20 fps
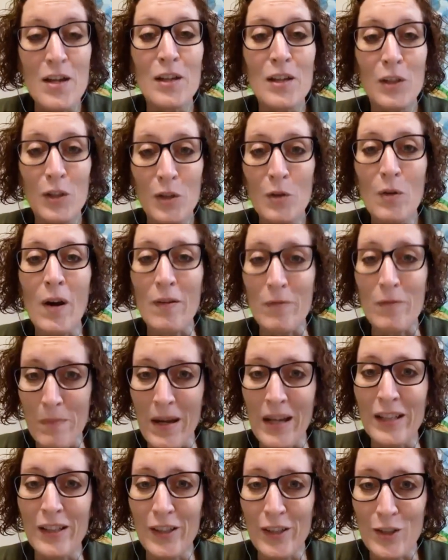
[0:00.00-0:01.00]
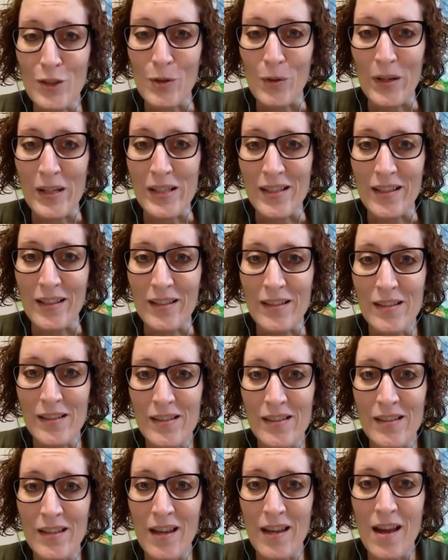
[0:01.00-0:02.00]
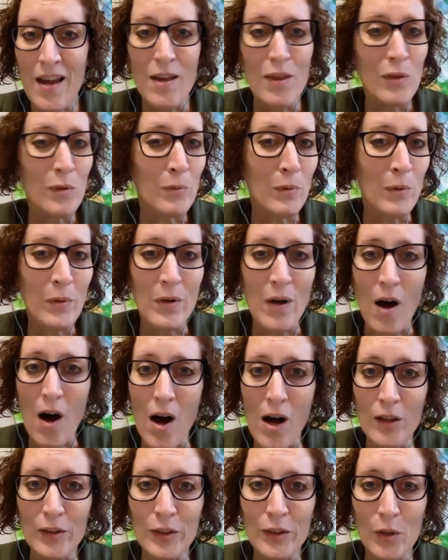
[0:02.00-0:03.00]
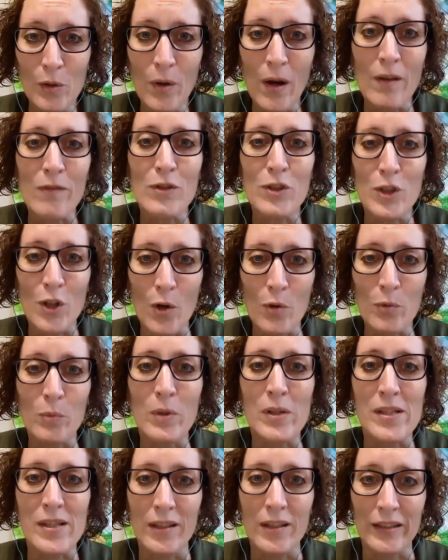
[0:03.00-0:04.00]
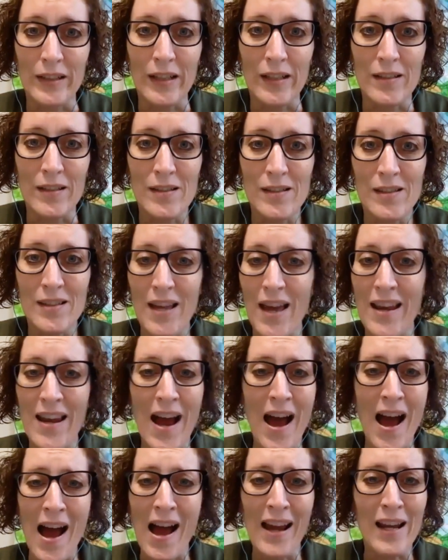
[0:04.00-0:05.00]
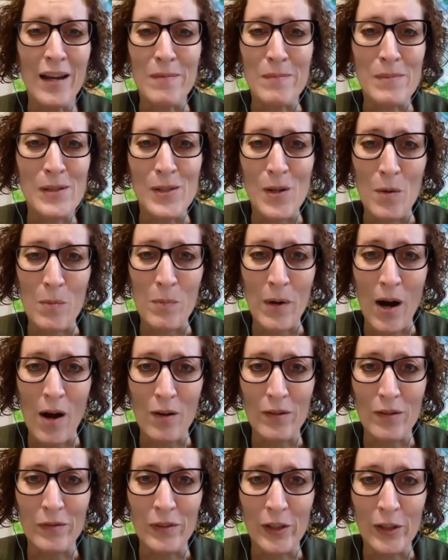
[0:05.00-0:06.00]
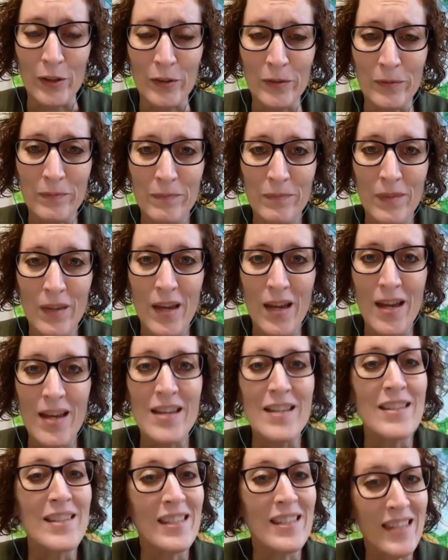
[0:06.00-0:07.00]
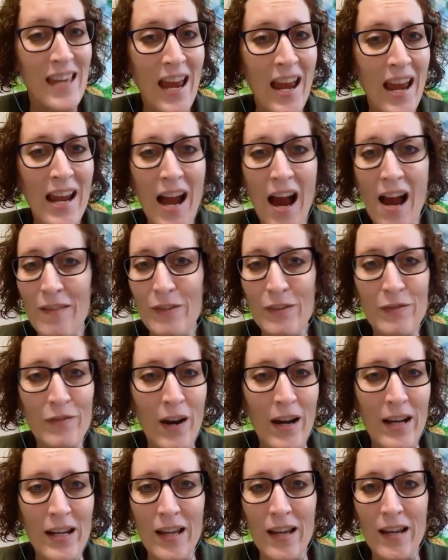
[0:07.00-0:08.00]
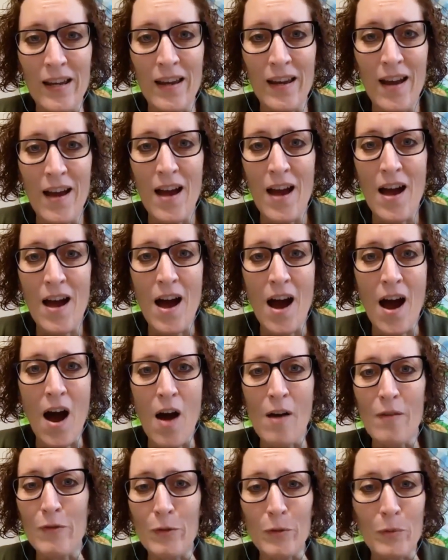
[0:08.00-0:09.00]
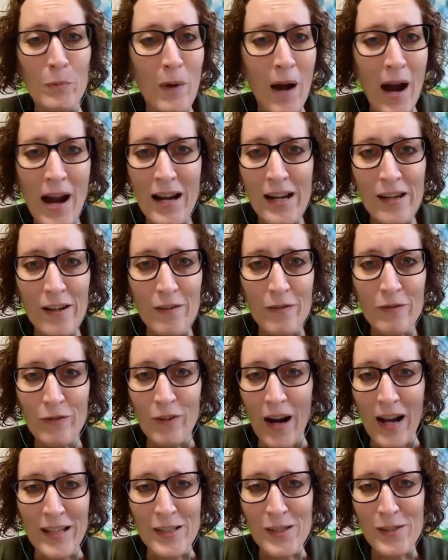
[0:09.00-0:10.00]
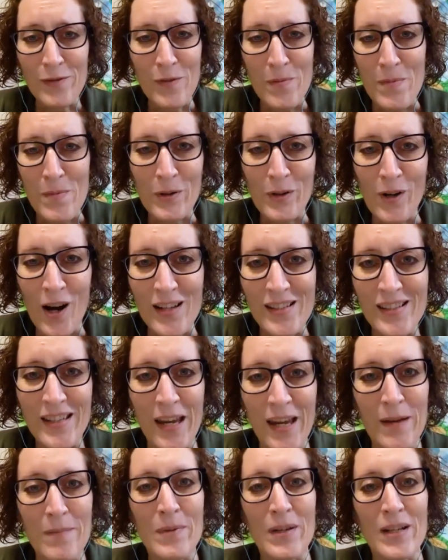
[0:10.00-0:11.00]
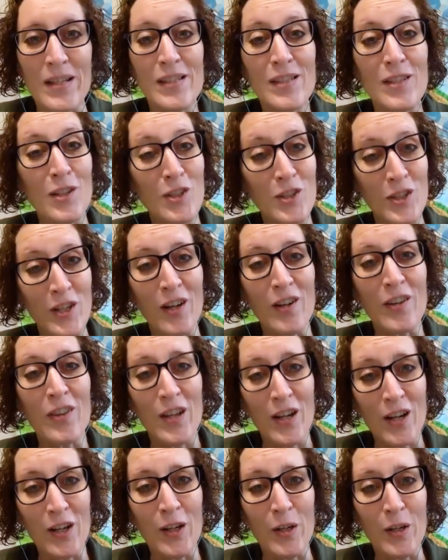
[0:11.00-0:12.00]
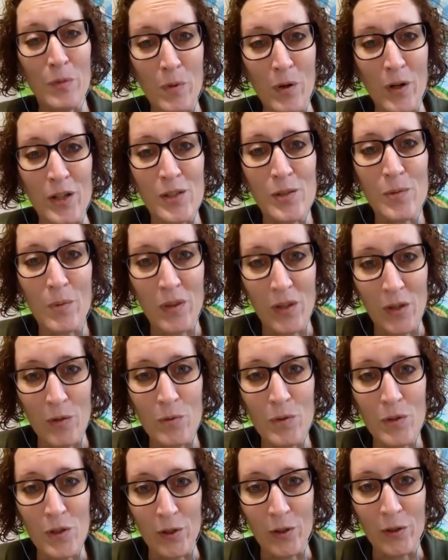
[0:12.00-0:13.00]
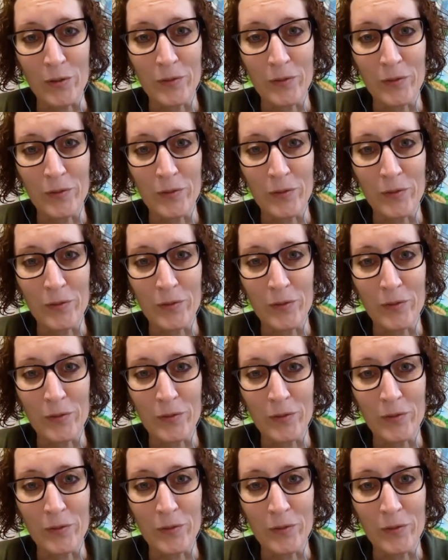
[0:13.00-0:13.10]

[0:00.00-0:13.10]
You have made good choices. Through it all, you have shown resilience, and I am so proud of you. Today, I've invited a variety of friends from across campus to share their good words with you too.